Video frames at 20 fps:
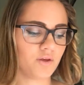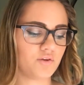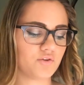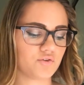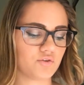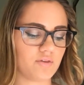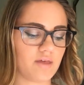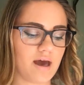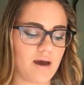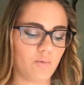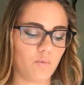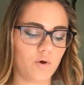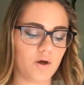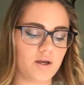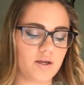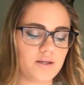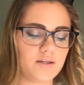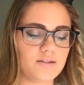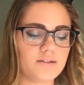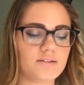So that
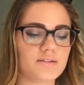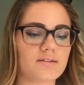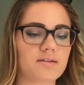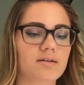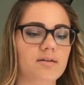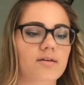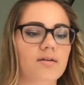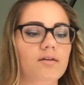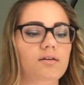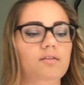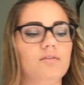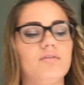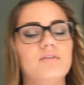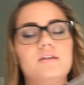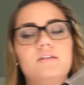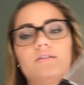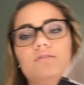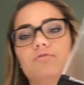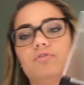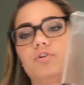was
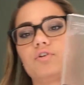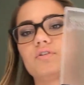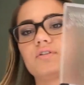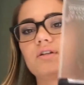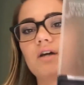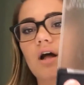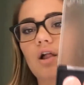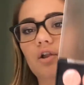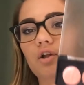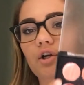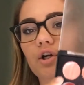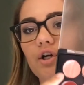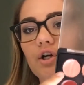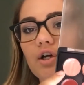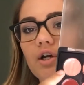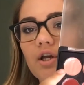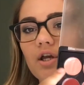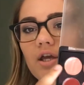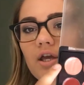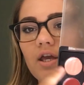this first
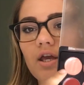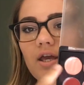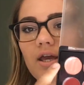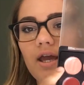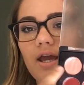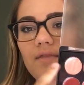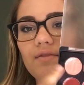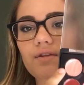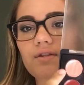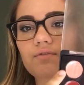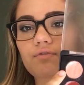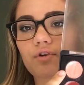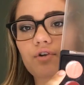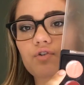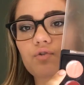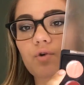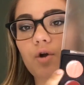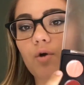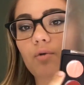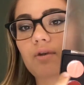color in this
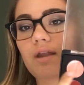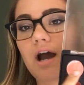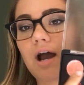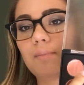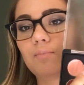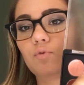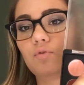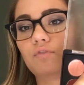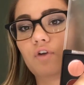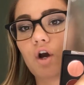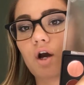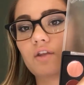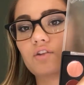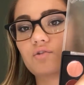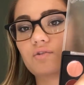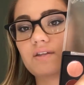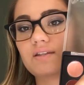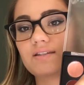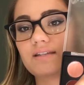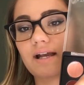first row. Now I'm moving on
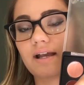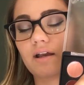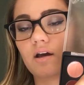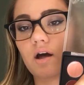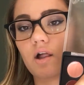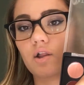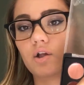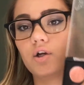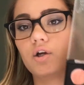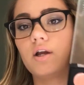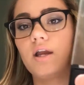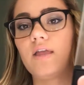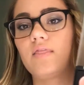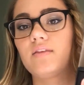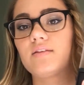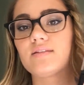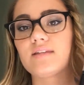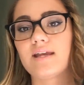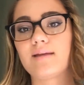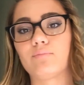to the second color
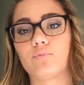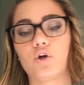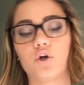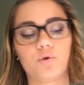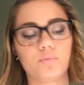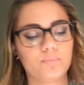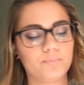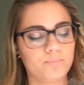in the same row.